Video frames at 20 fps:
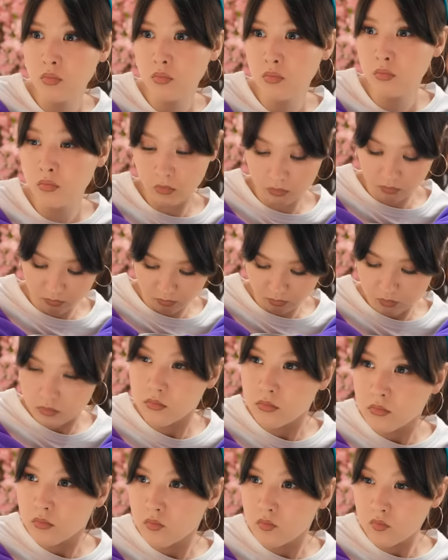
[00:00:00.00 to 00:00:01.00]

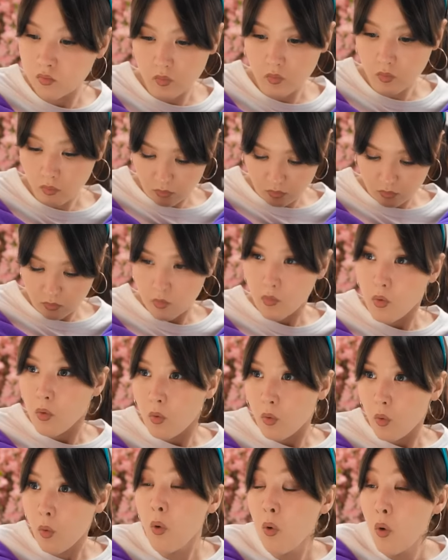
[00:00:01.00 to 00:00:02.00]
I have an
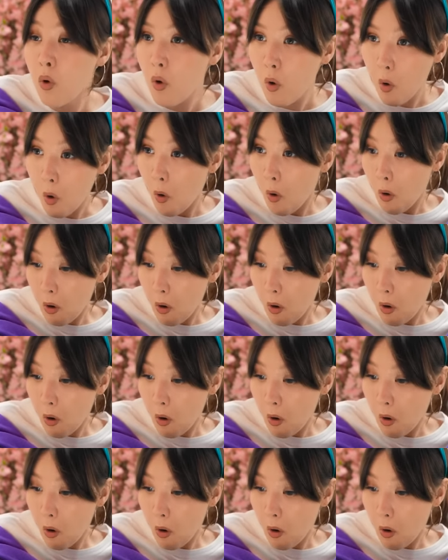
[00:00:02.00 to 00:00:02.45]
idea.